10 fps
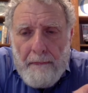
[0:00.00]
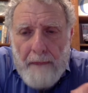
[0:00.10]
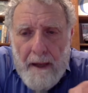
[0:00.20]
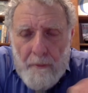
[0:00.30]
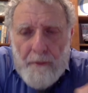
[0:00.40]

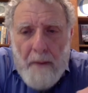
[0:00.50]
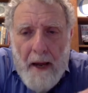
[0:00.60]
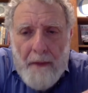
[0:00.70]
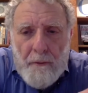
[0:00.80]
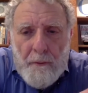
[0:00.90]
the image of
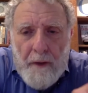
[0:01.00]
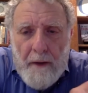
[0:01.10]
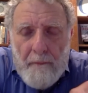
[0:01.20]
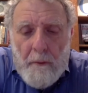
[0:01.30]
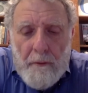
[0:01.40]
Panthers, which the
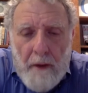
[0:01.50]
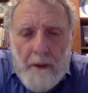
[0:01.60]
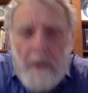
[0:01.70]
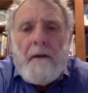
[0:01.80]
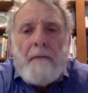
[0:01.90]
government was trying
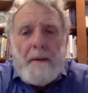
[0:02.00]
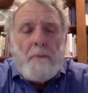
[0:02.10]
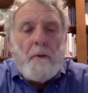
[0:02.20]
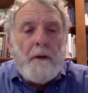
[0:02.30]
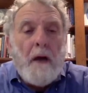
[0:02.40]
to have of
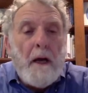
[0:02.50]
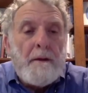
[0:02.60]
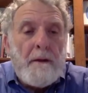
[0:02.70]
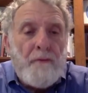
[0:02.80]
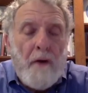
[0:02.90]
people with
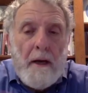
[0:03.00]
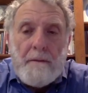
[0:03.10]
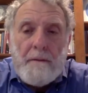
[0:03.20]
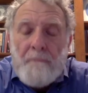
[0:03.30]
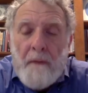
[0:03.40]
guns and
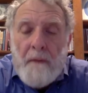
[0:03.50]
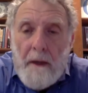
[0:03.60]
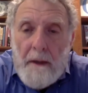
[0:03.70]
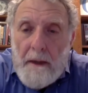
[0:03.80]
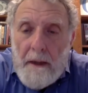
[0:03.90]
trying
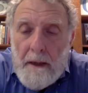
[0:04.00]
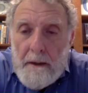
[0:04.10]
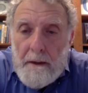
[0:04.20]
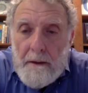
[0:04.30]
to uh,